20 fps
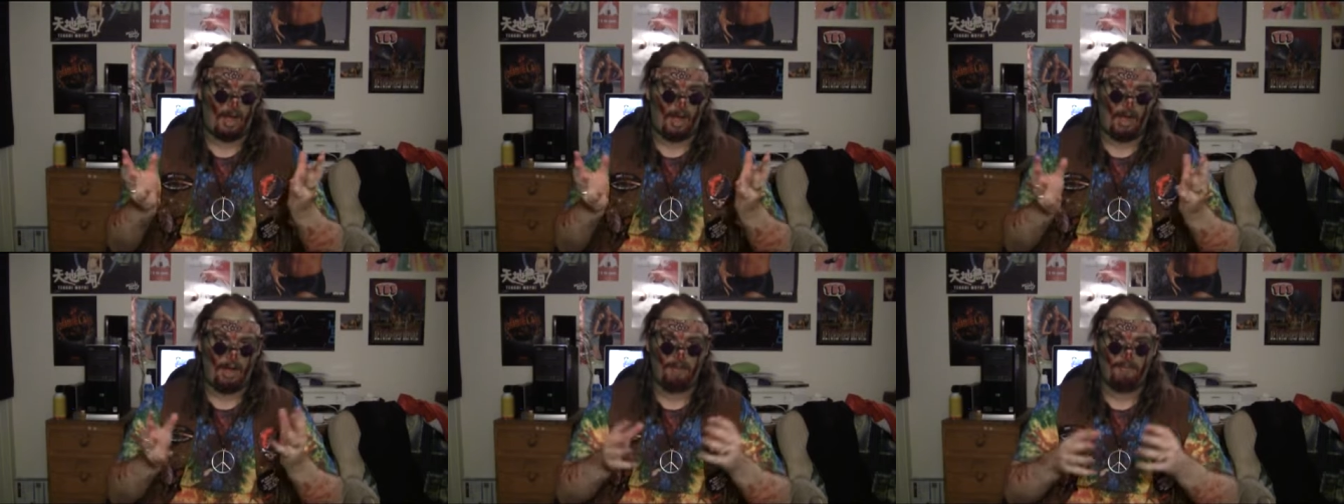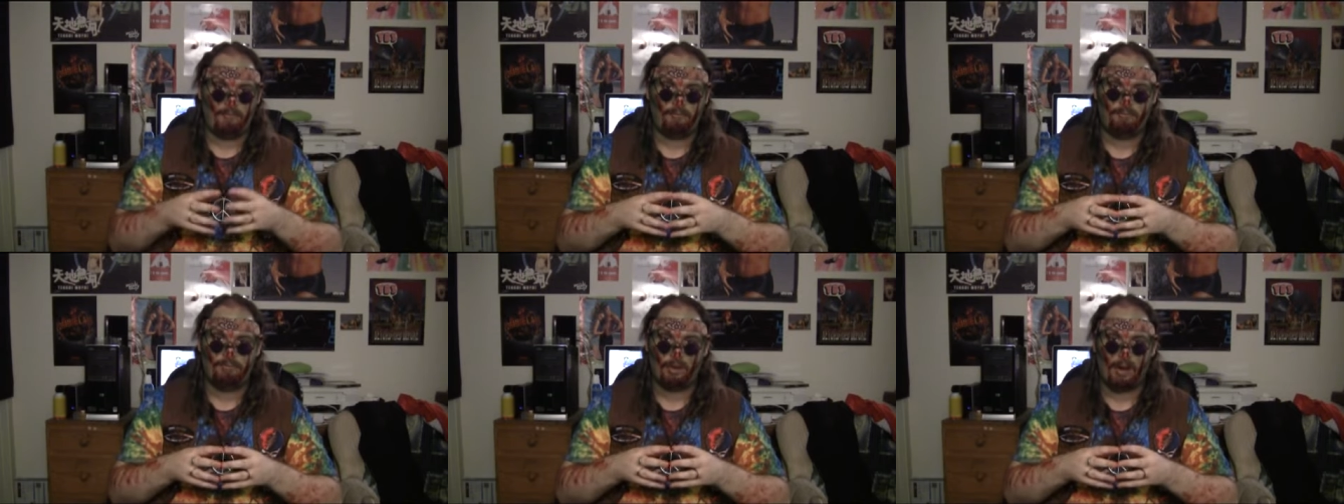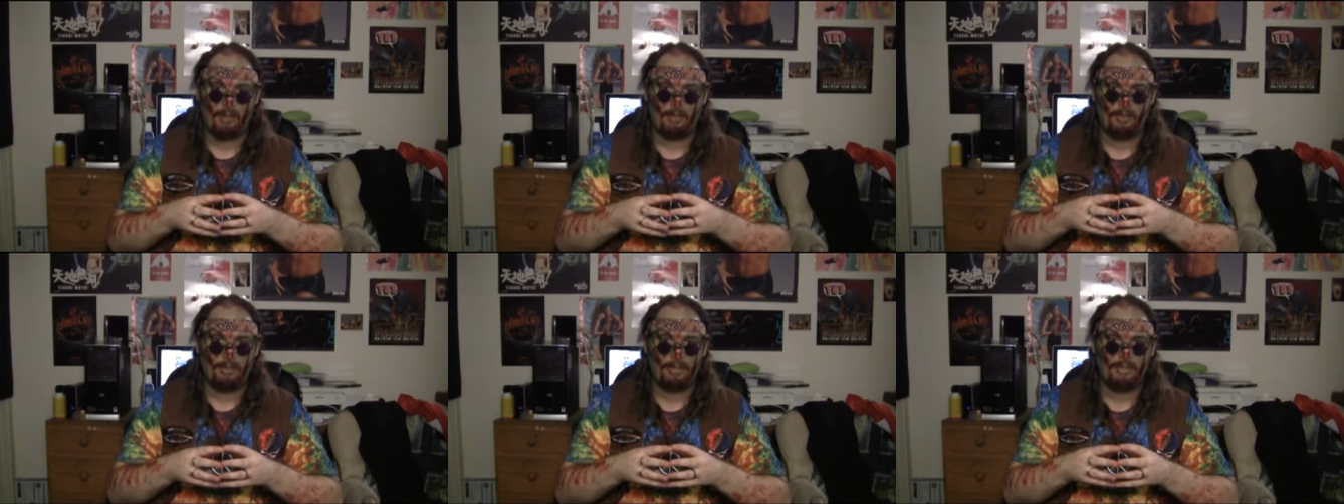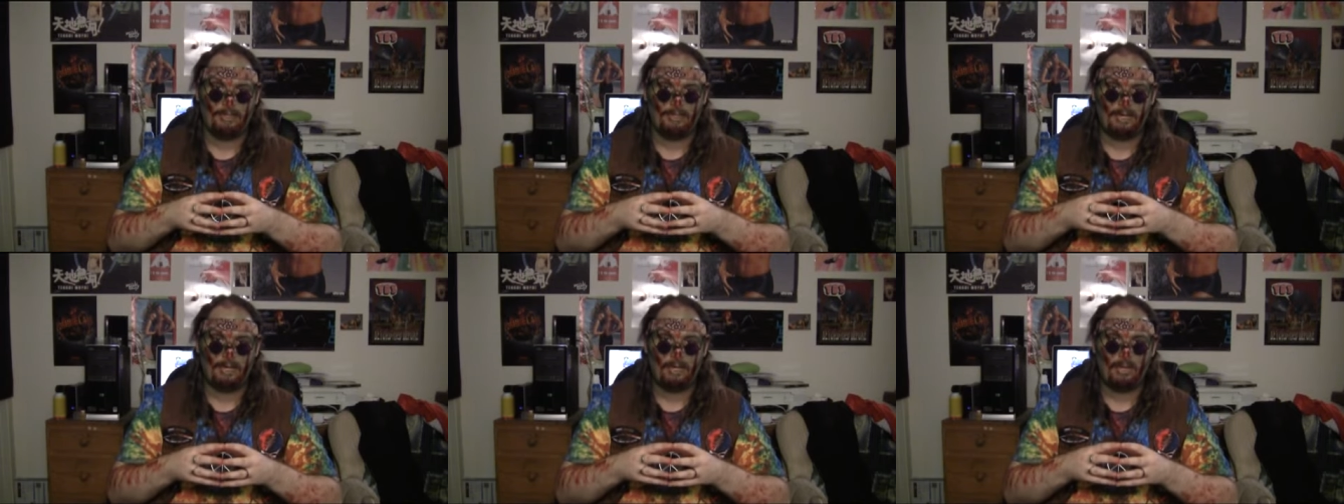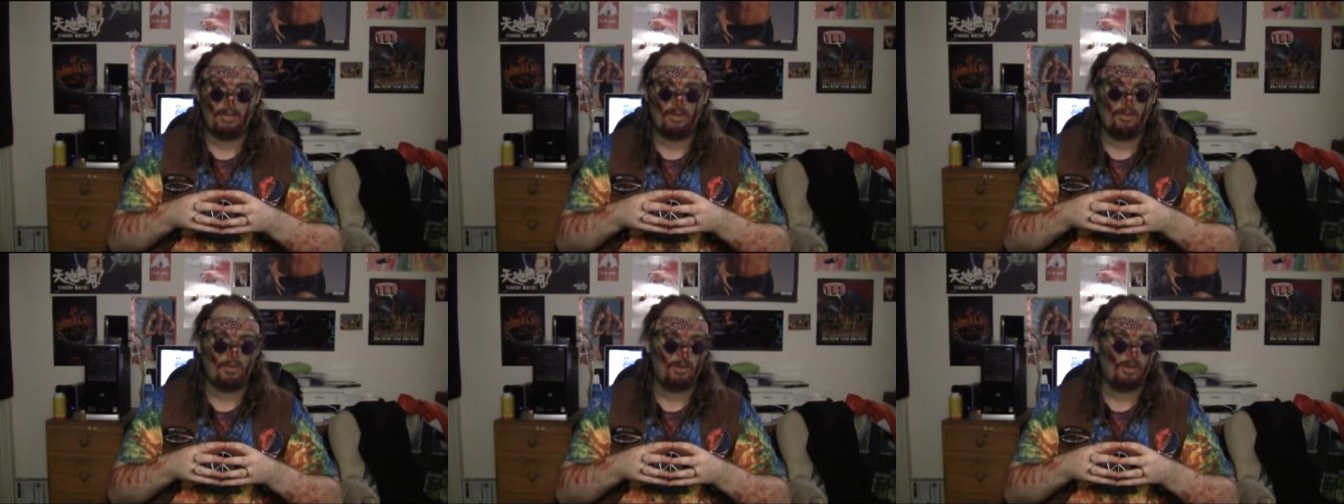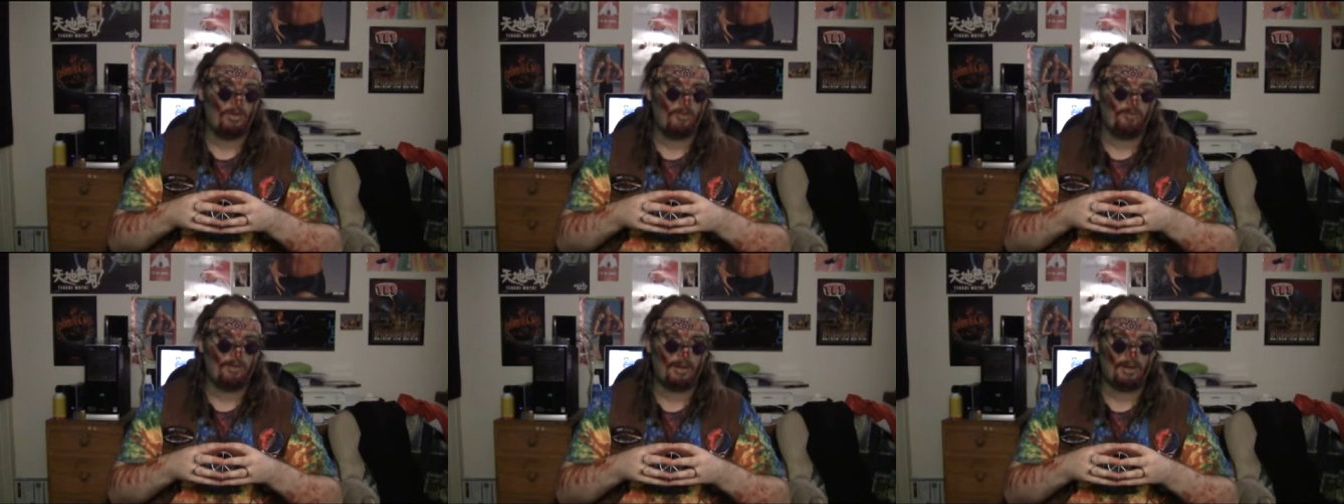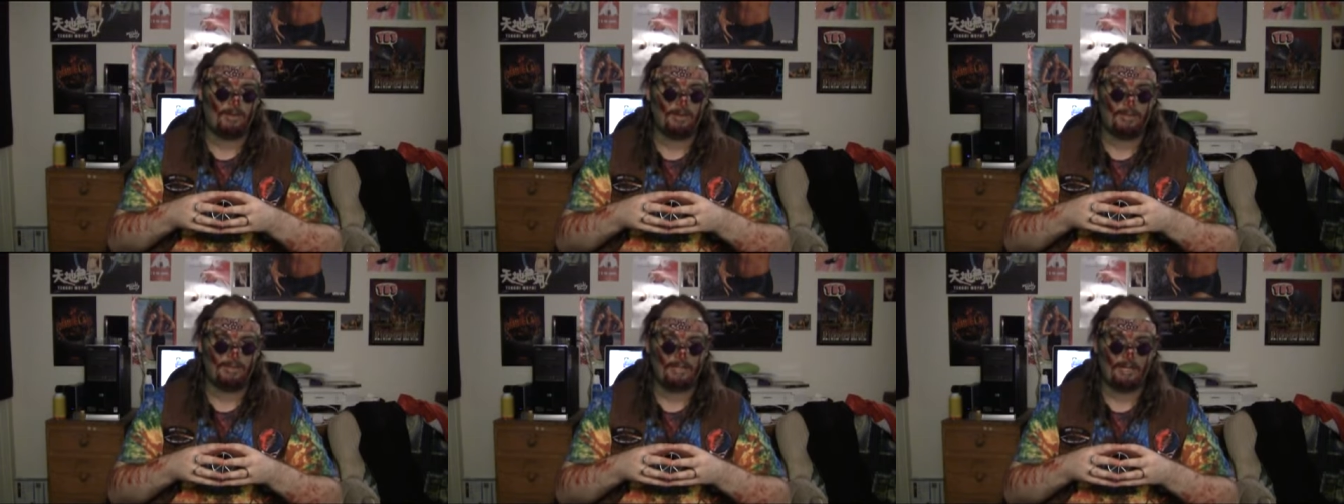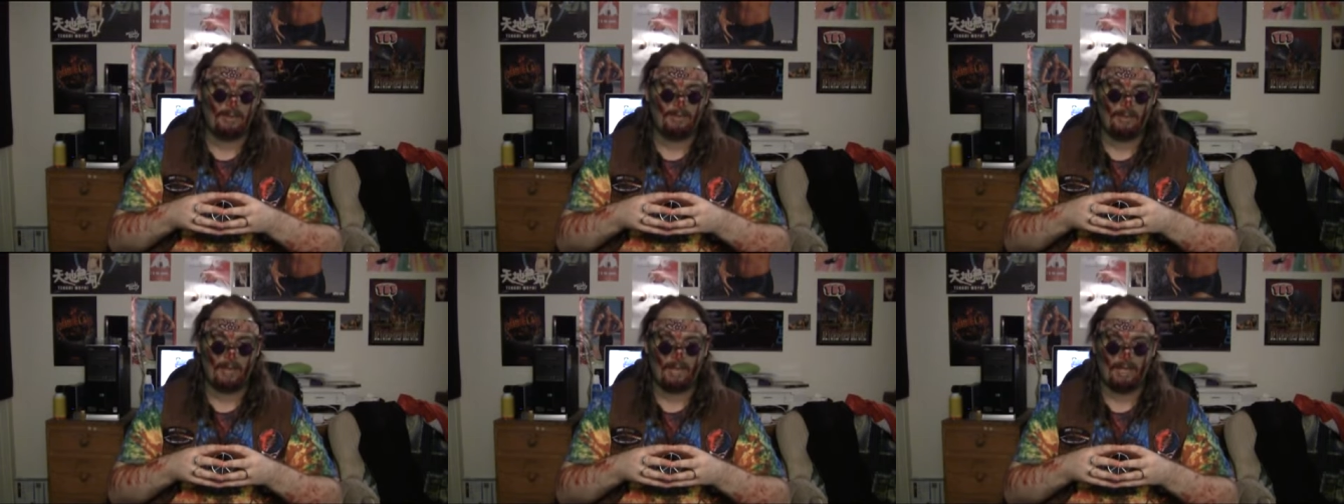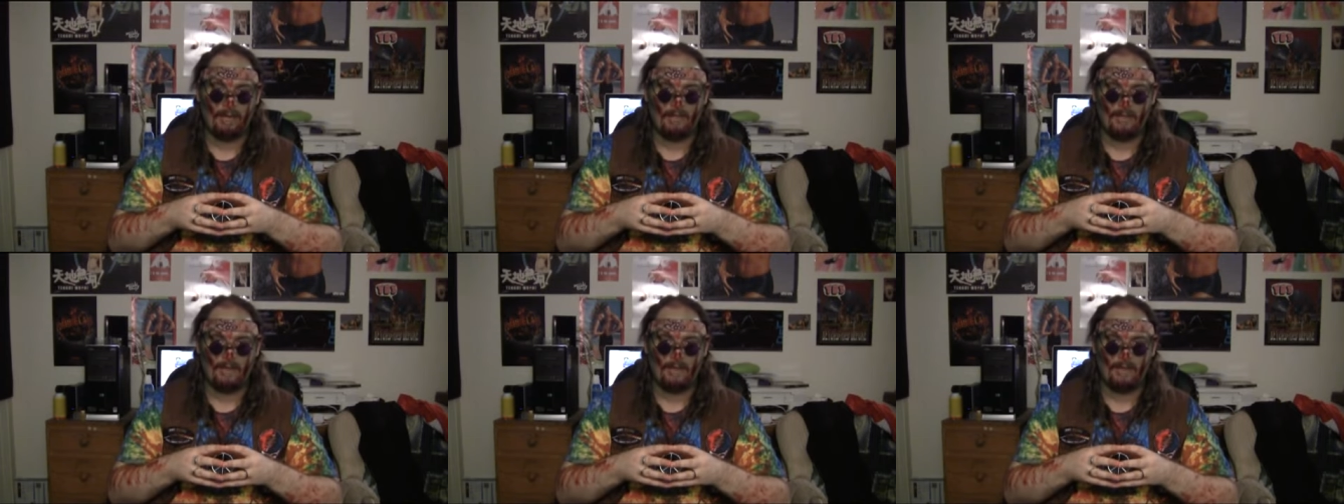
I've probably seen you or you've probably seen me,